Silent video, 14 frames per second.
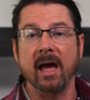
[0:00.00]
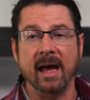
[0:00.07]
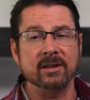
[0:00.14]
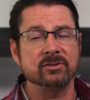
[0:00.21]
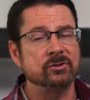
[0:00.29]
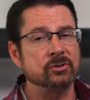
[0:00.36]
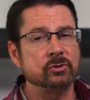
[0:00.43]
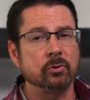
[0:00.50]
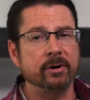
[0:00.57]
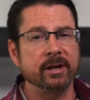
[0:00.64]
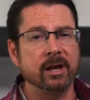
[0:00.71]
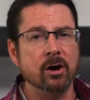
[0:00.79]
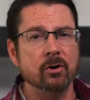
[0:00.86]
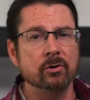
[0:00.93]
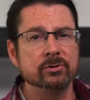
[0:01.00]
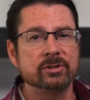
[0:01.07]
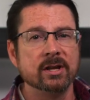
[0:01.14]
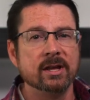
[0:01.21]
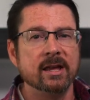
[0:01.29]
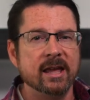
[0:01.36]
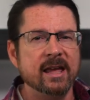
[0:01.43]
As the story goes,
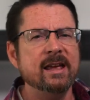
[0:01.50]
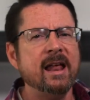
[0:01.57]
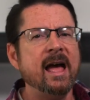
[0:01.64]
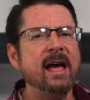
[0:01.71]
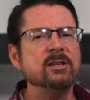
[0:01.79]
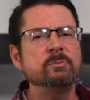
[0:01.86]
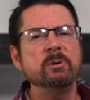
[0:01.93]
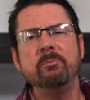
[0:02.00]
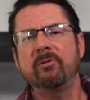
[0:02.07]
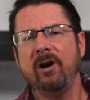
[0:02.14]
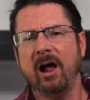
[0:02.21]
it has been